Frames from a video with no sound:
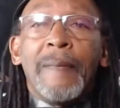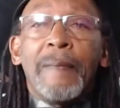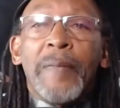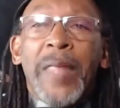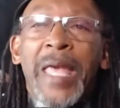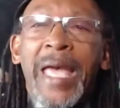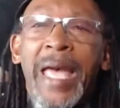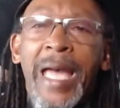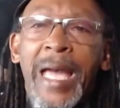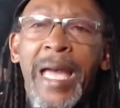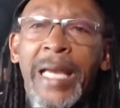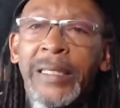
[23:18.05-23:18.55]

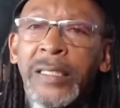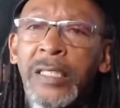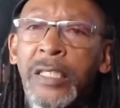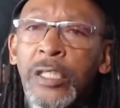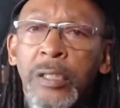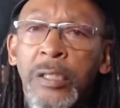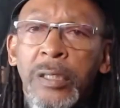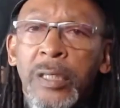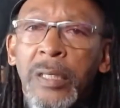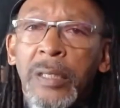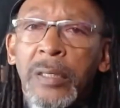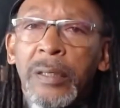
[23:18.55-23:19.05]

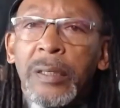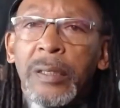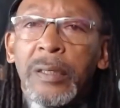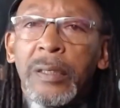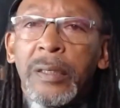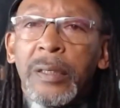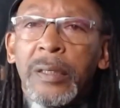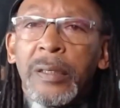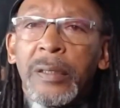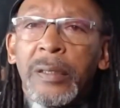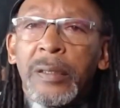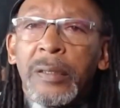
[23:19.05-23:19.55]
hadn't
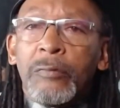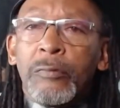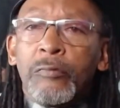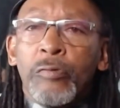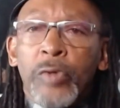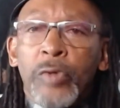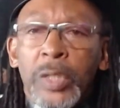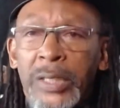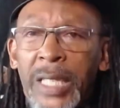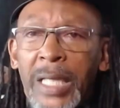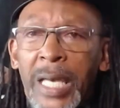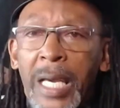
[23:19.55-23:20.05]

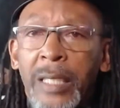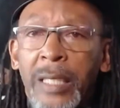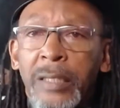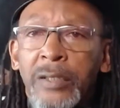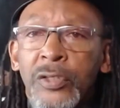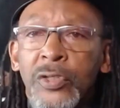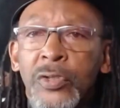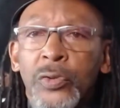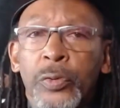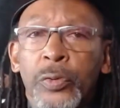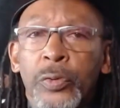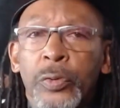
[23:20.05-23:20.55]

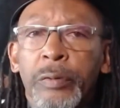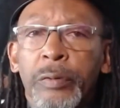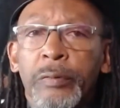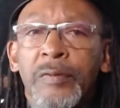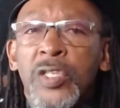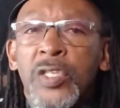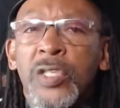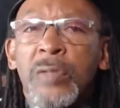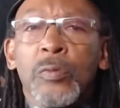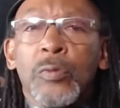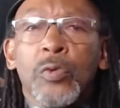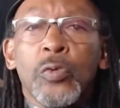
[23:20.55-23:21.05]
relaxed or
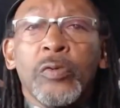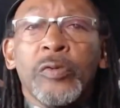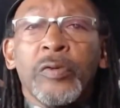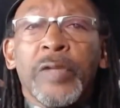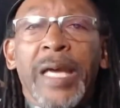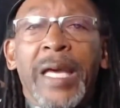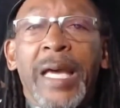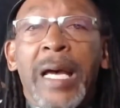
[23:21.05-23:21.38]
smoothed